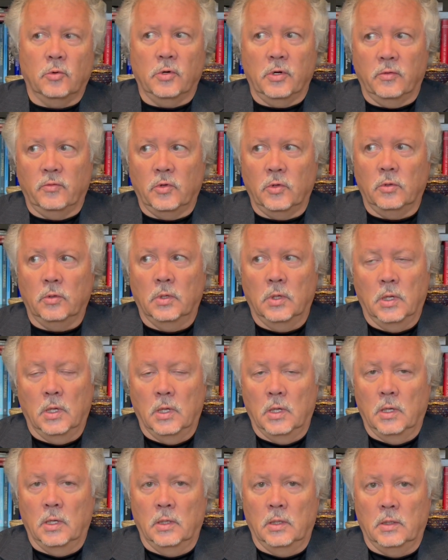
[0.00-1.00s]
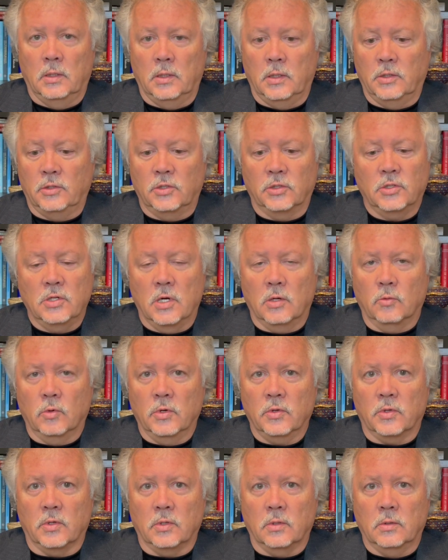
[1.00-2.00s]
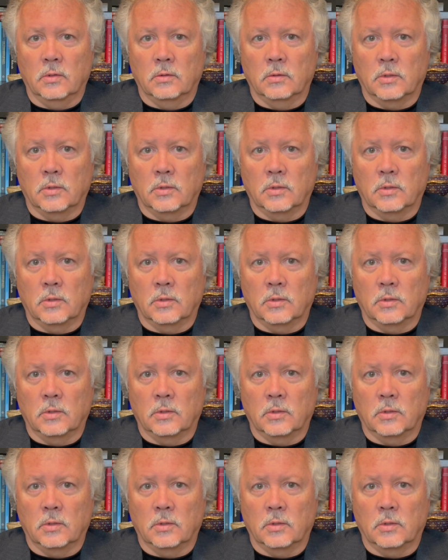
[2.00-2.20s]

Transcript: point of view, it's just not worth it.